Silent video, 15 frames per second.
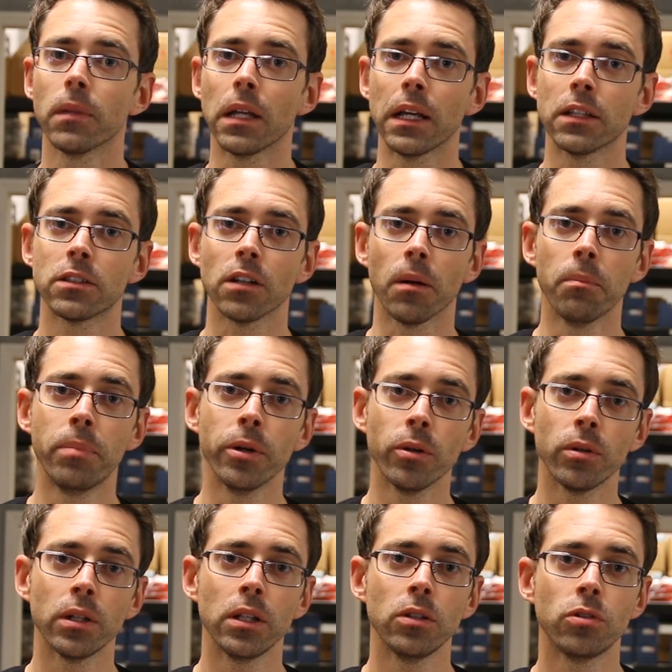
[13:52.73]
Its
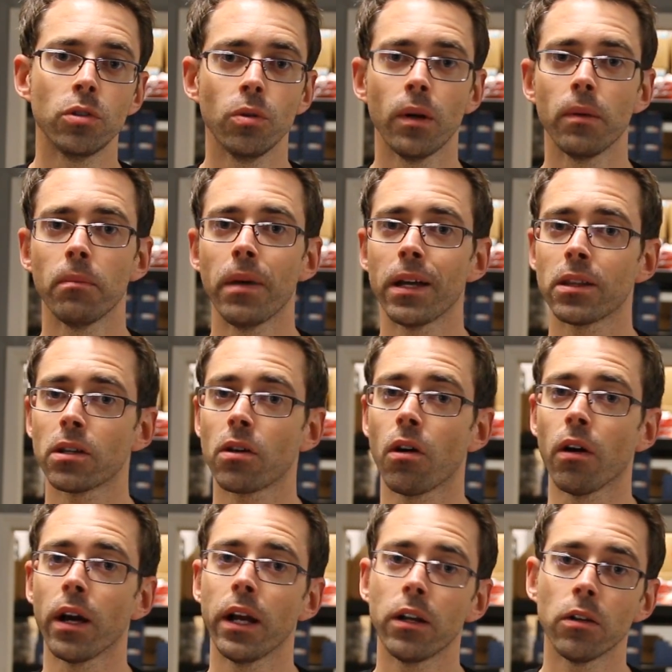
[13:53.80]
ability to make the
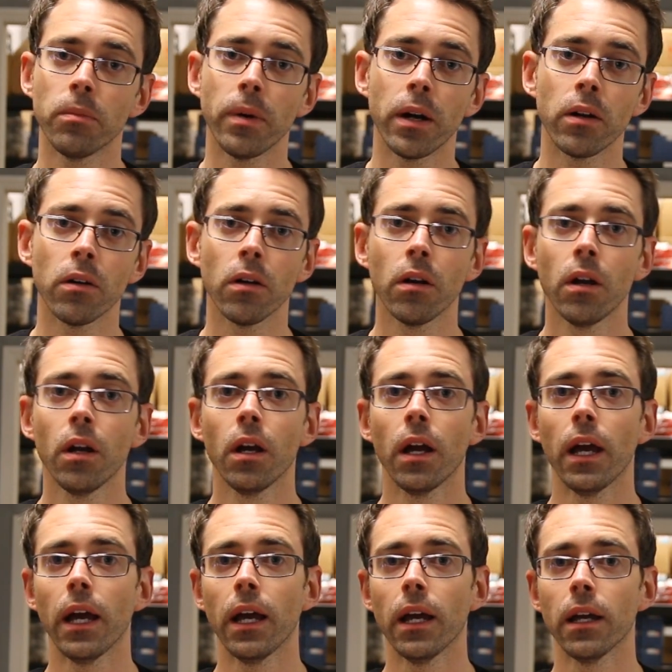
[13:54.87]
car handle better
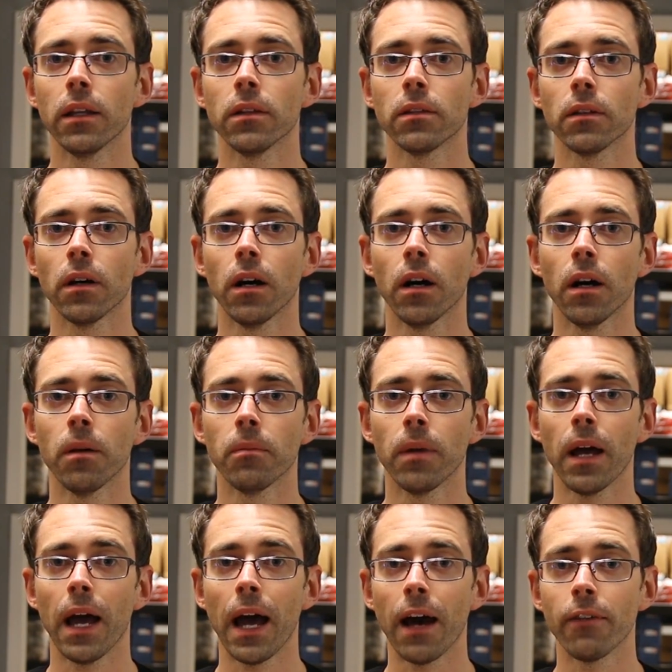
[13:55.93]
and
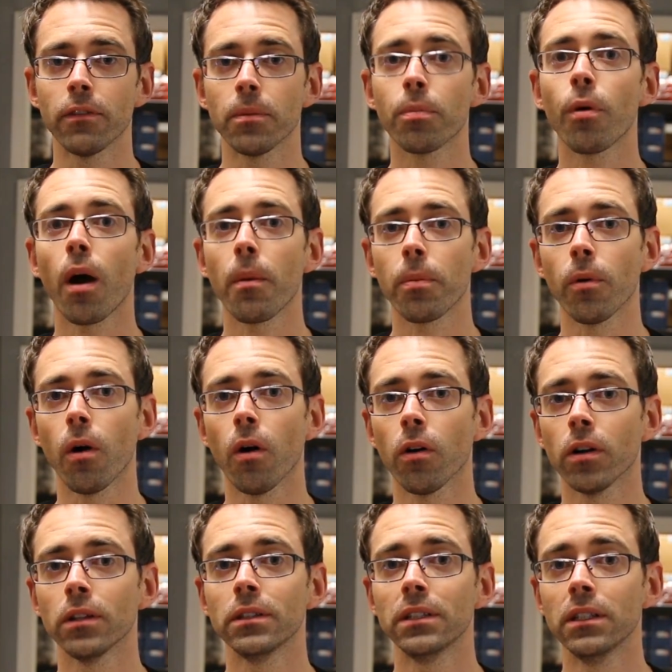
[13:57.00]
have the proper
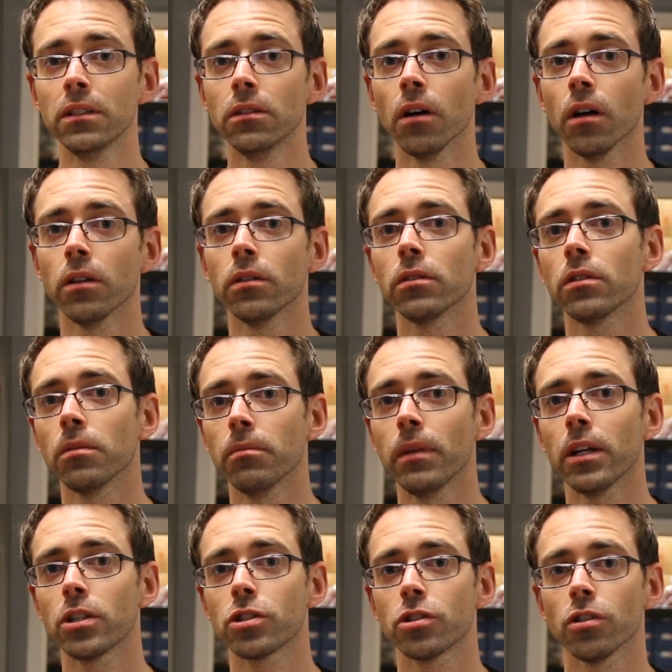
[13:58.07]
R&D done to
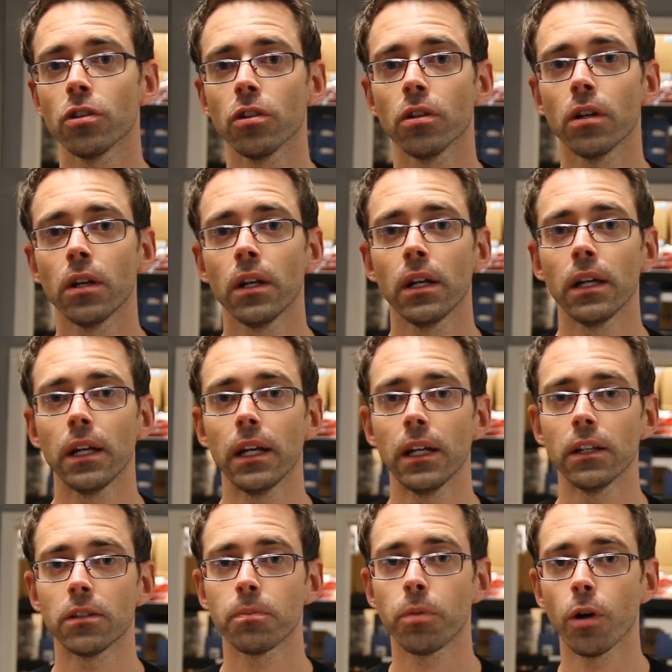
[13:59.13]
make sure
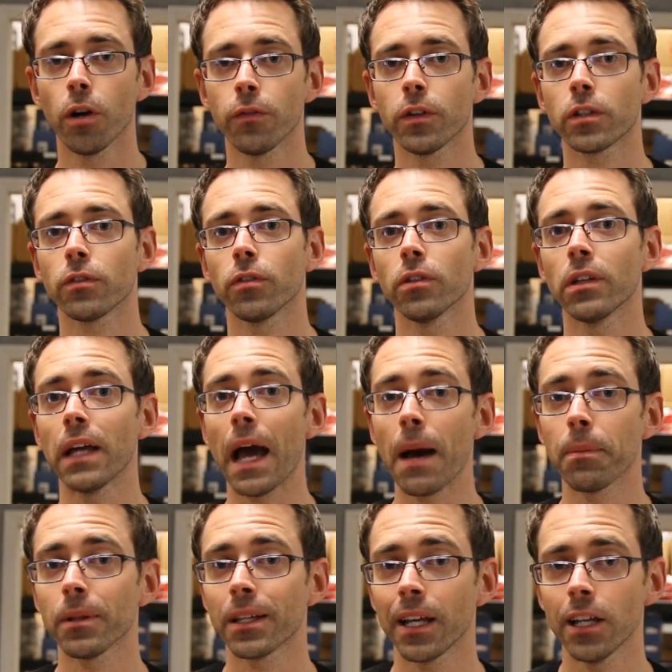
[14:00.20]
it's perfect for the
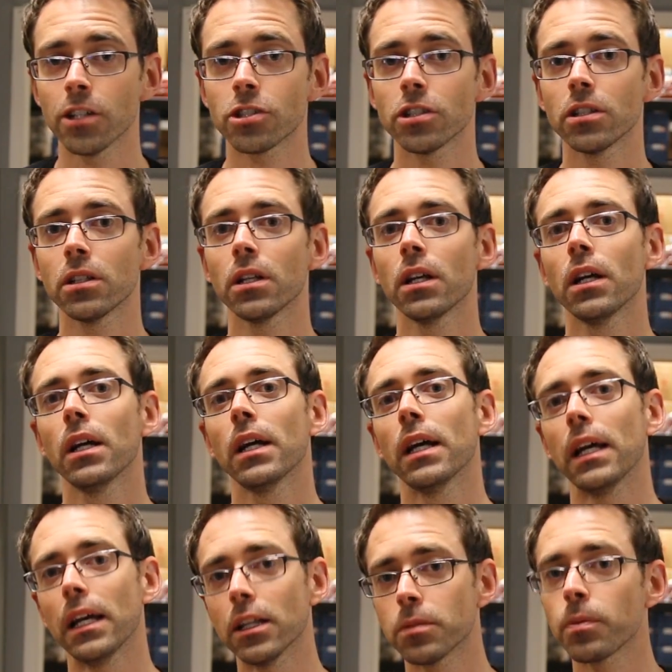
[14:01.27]
application
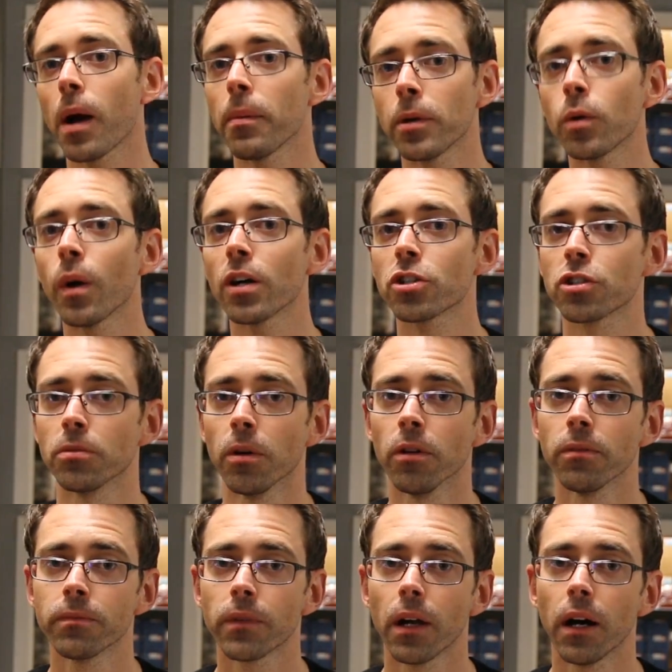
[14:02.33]
is probably questionable.